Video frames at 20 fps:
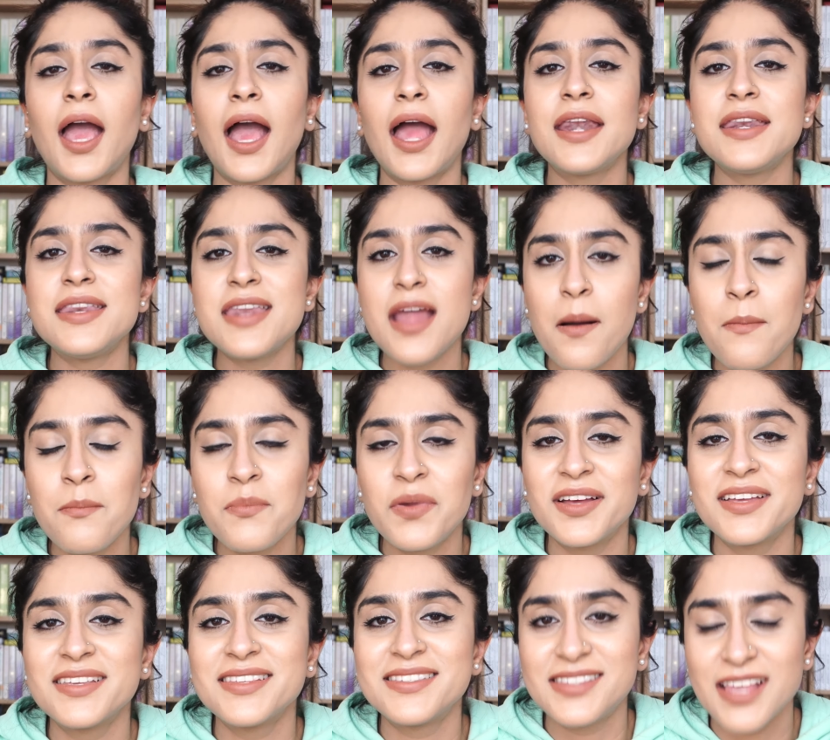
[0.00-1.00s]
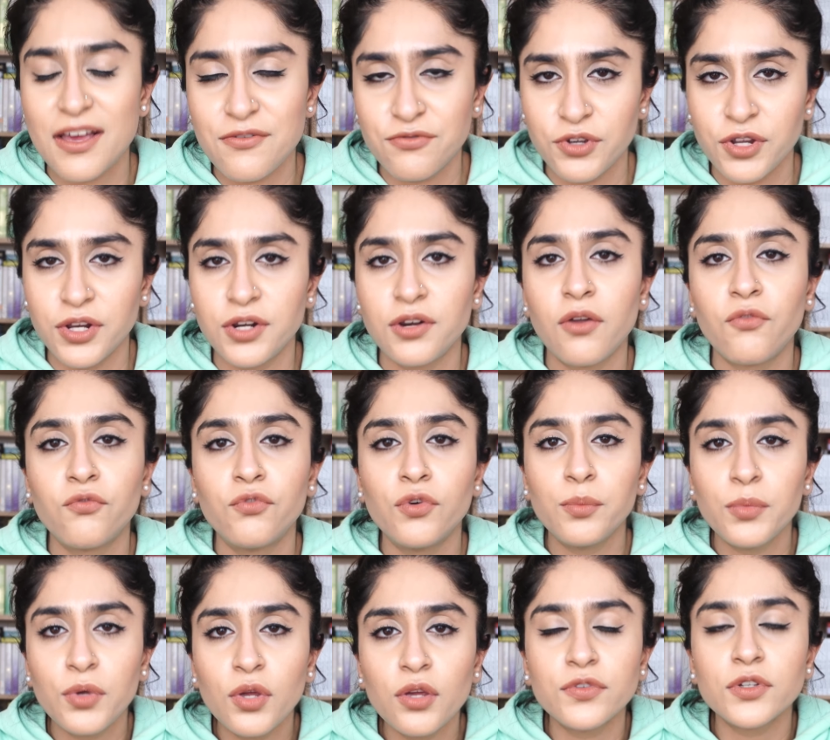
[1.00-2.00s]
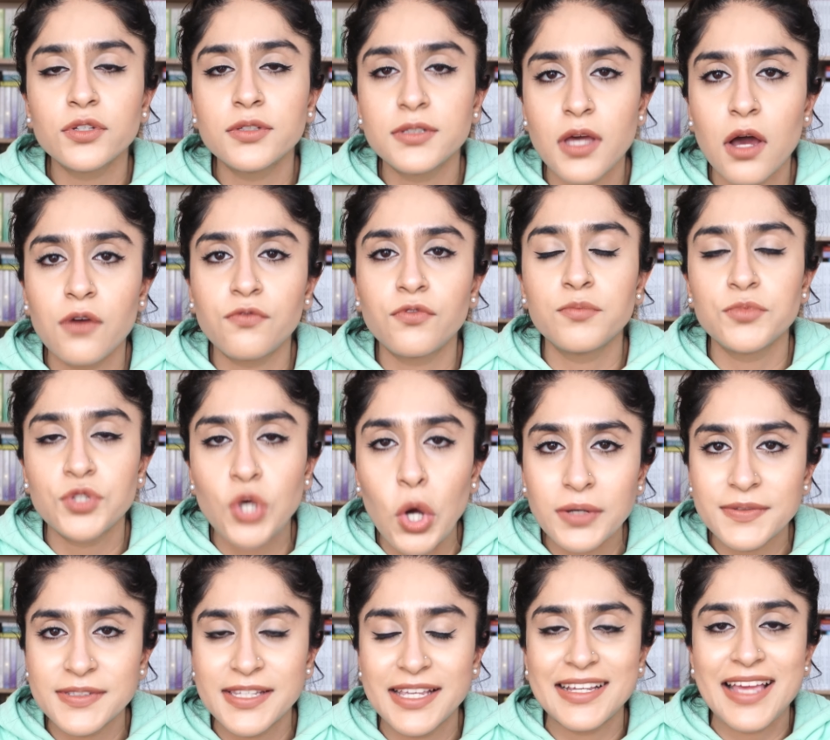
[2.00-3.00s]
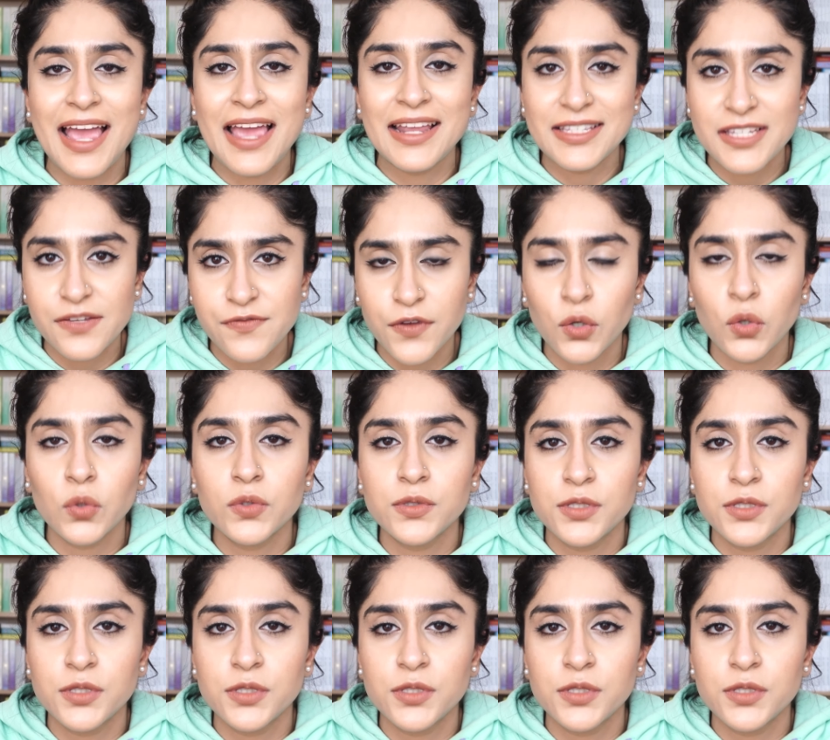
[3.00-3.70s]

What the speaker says: Number 7, remove yourself from toxic and difficult